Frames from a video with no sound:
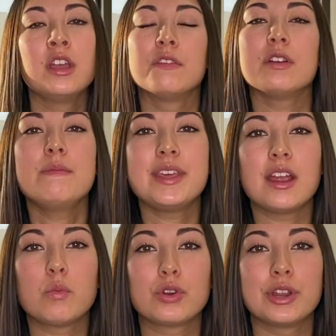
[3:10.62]
From
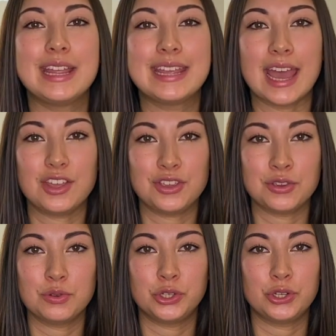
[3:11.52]
there, we're going to get
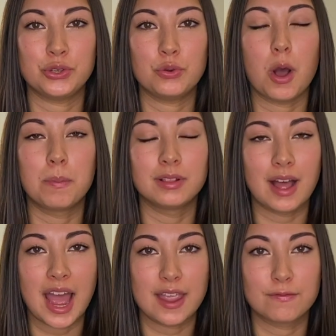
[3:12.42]
you to
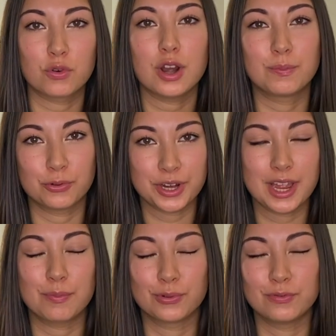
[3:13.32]
apply for a
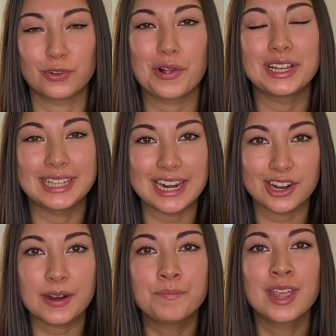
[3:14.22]
pre-approval
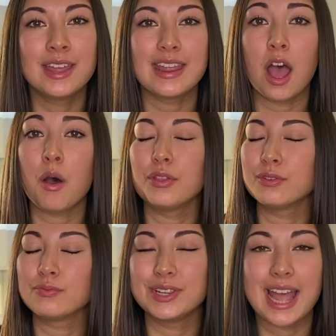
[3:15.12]
letter. Now,
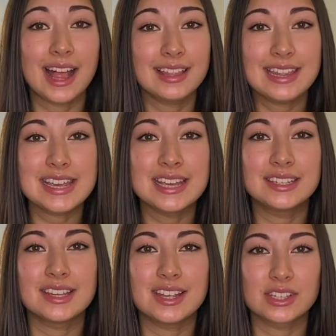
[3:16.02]
the reality
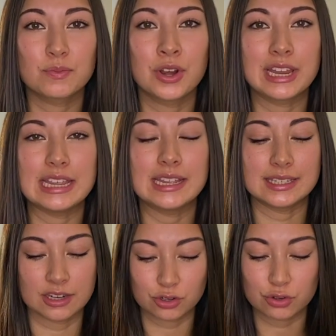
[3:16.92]
is this market is
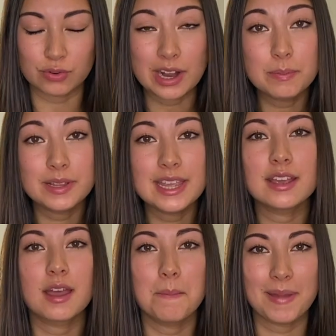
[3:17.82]
incredibly
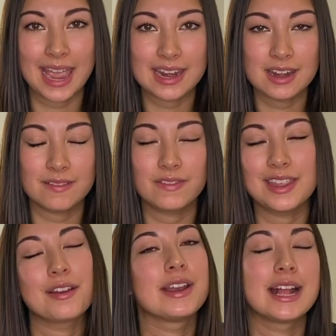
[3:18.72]
competitive
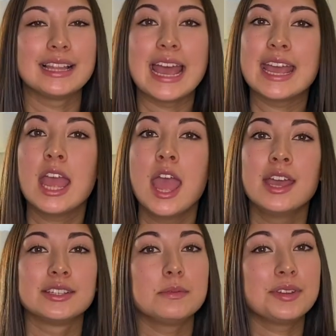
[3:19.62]
here in LA.
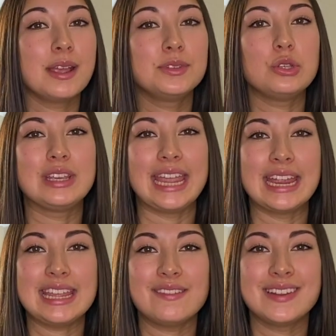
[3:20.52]
Sometimes you
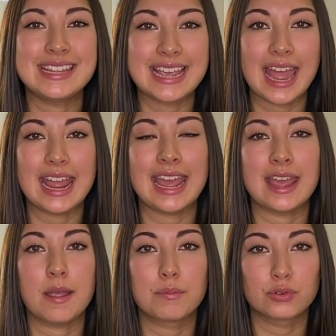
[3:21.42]
can't even get
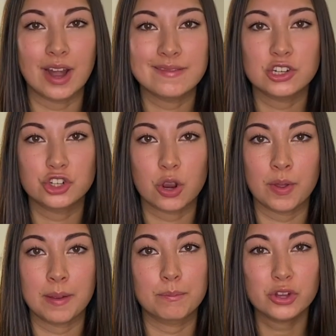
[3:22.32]
a private
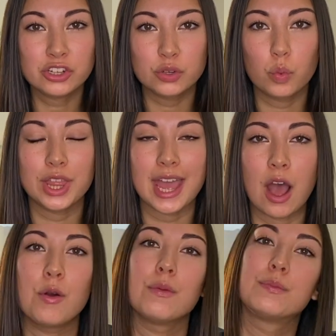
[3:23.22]
showing booked
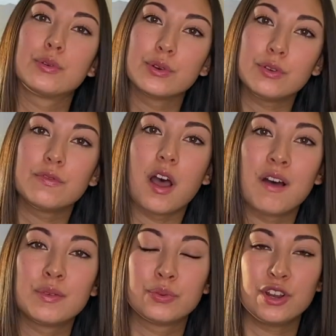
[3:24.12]
without proof
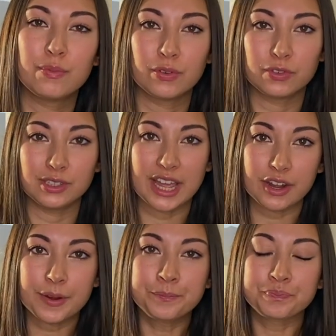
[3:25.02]
of a pre-approval letter.